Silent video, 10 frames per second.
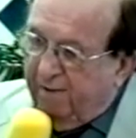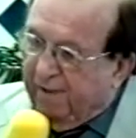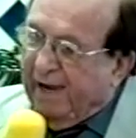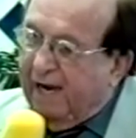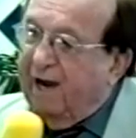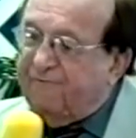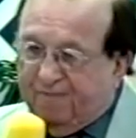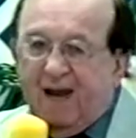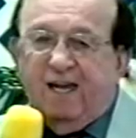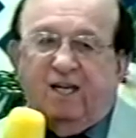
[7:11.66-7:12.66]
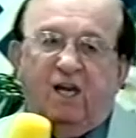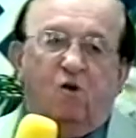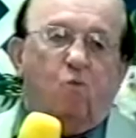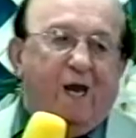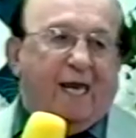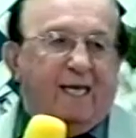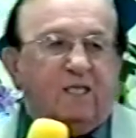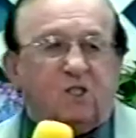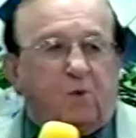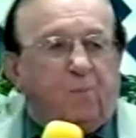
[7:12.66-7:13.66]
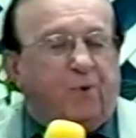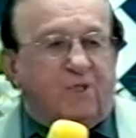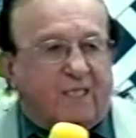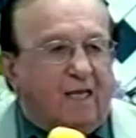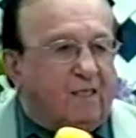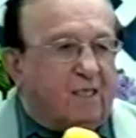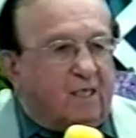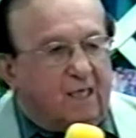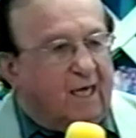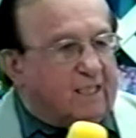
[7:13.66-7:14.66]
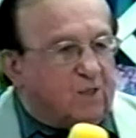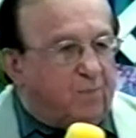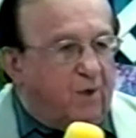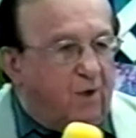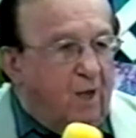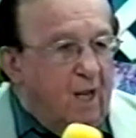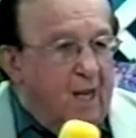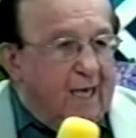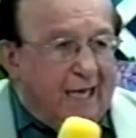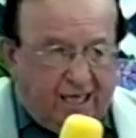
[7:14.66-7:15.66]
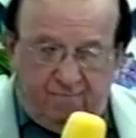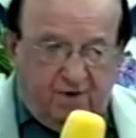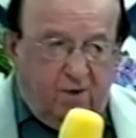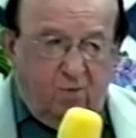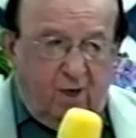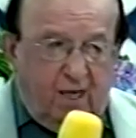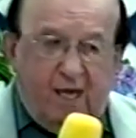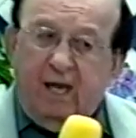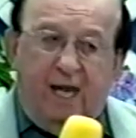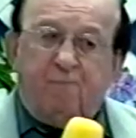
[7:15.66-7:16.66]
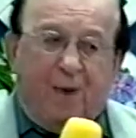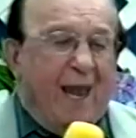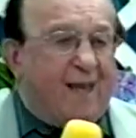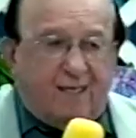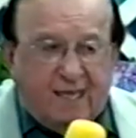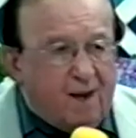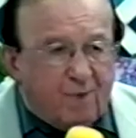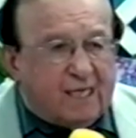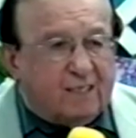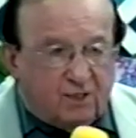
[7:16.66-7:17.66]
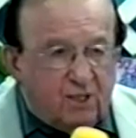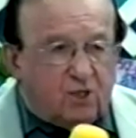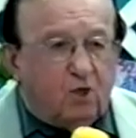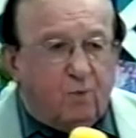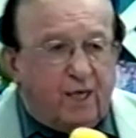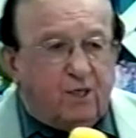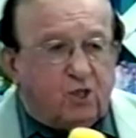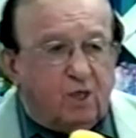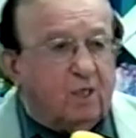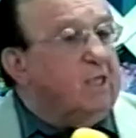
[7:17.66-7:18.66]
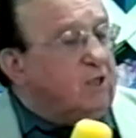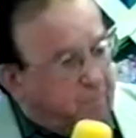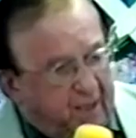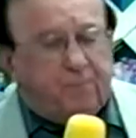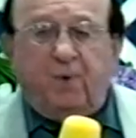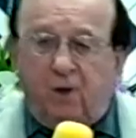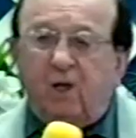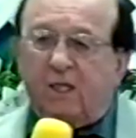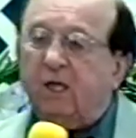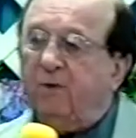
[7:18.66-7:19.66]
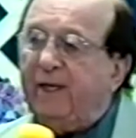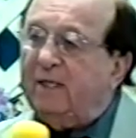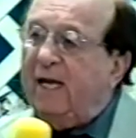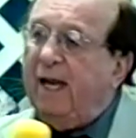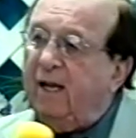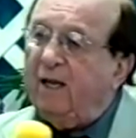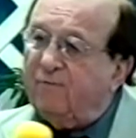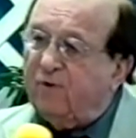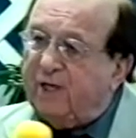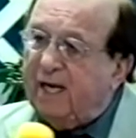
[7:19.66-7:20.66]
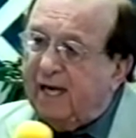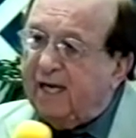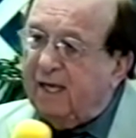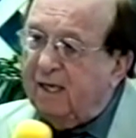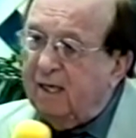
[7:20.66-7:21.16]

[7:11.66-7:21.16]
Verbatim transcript: They are finding ways to present the gospel even in a pandemic situation because people are going to hell every day.